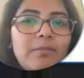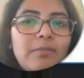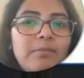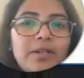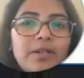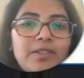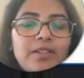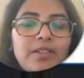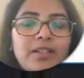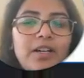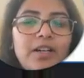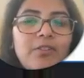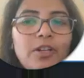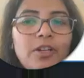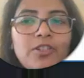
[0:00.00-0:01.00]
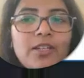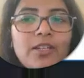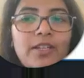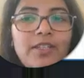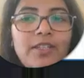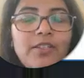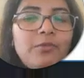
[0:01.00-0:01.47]
person a question
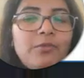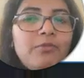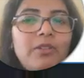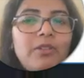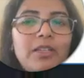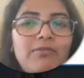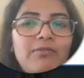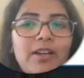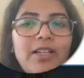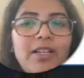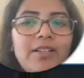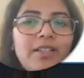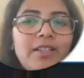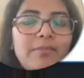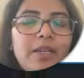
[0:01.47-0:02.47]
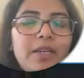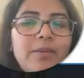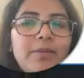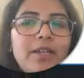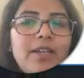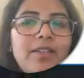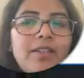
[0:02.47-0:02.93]
and they do really well, and then
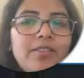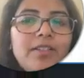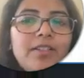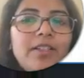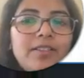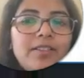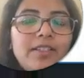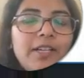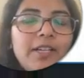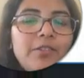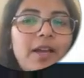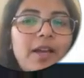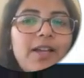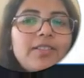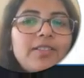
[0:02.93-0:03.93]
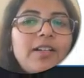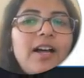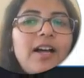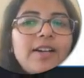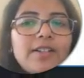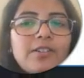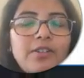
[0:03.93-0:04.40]
maybe it's going to decide to ask a
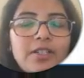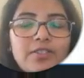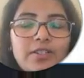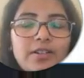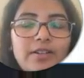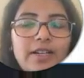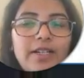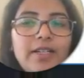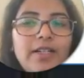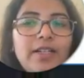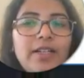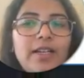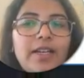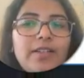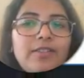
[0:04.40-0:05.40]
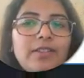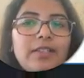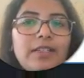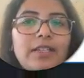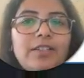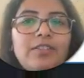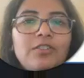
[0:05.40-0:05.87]
harder question, right? And so it
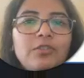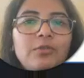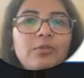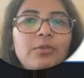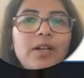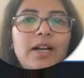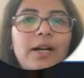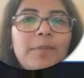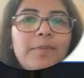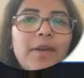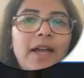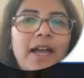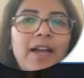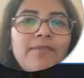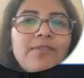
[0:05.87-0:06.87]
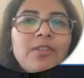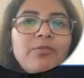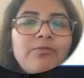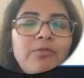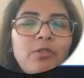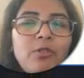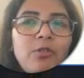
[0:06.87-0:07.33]
needs to have the
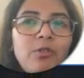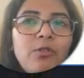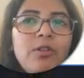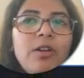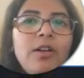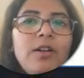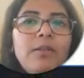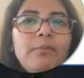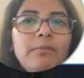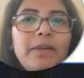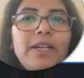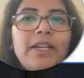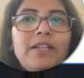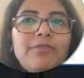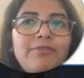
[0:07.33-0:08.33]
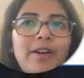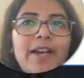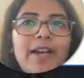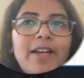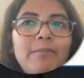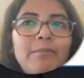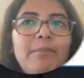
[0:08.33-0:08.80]
flow be
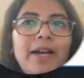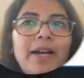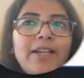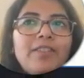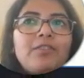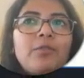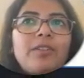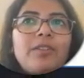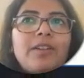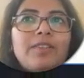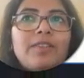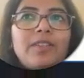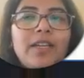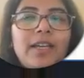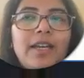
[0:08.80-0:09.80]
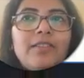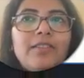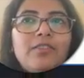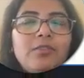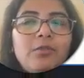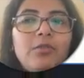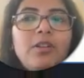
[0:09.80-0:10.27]
defined by its own reasoning. And
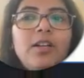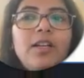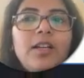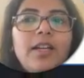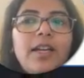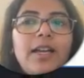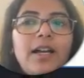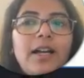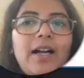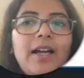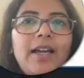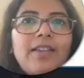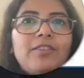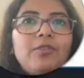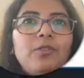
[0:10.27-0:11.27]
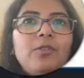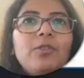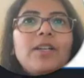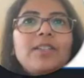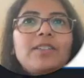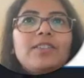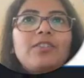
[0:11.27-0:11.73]
so as you
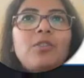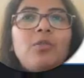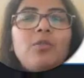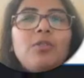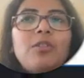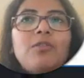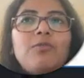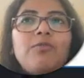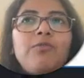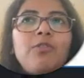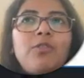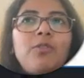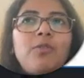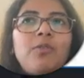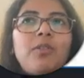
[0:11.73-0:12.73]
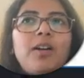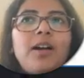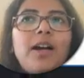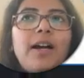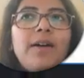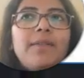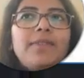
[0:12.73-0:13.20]
look at this whole flow,
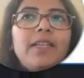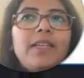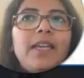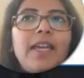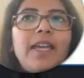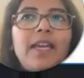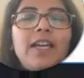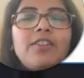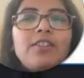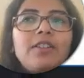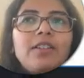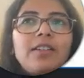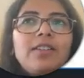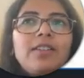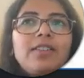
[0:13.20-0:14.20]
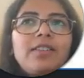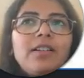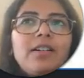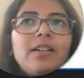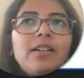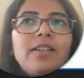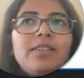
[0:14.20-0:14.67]
the agent is
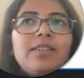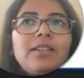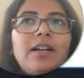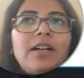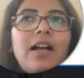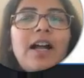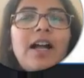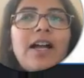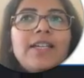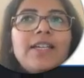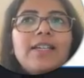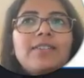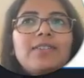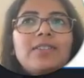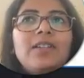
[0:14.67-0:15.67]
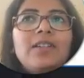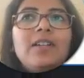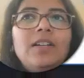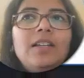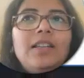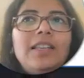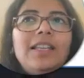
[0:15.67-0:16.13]
the highest
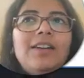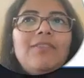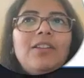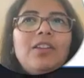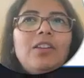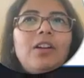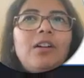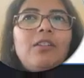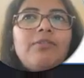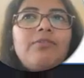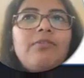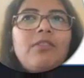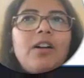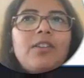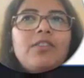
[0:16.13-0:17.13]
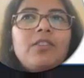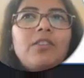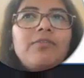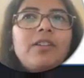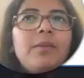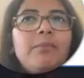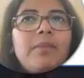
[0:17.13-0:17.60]
level of sort
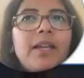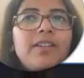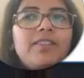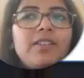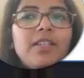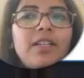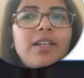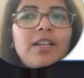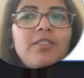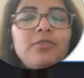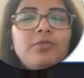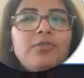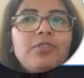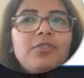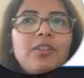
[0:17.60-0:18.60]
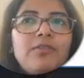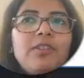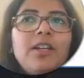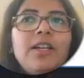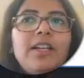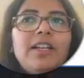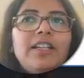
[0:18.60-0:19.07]
of complexity here. You sort of
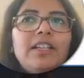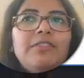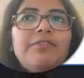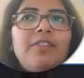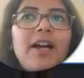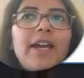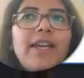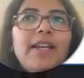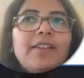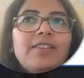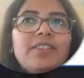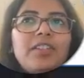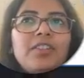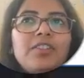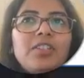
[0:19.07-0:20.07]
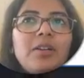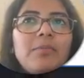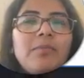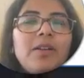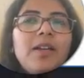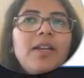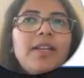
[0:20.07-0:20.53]
define a
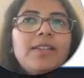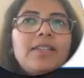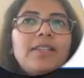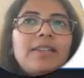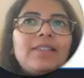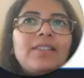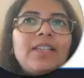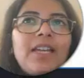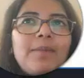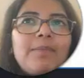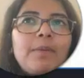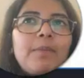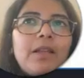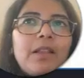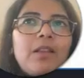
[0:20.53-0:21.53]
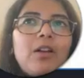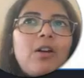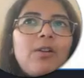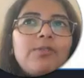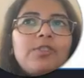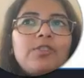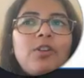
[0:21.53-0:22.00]
system that's capable
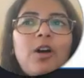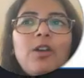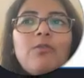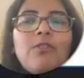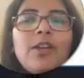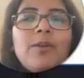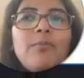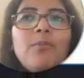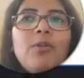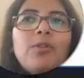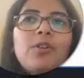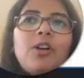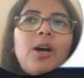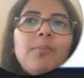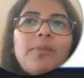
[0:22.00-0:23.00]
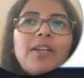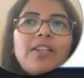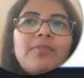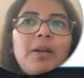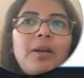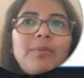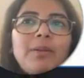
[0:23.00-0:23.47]
of solving more complex
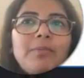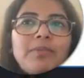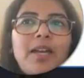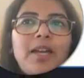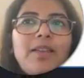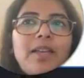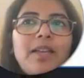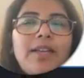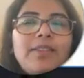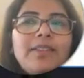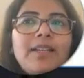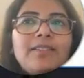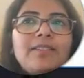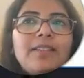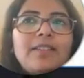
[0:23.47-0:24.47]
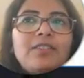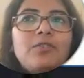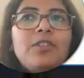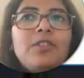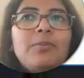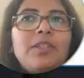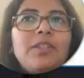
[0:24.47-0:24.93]
problems, and that's
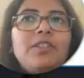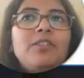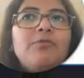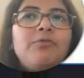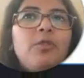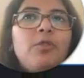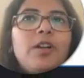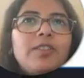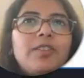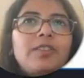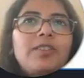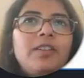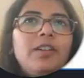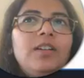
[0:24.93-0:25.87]
going to be the focus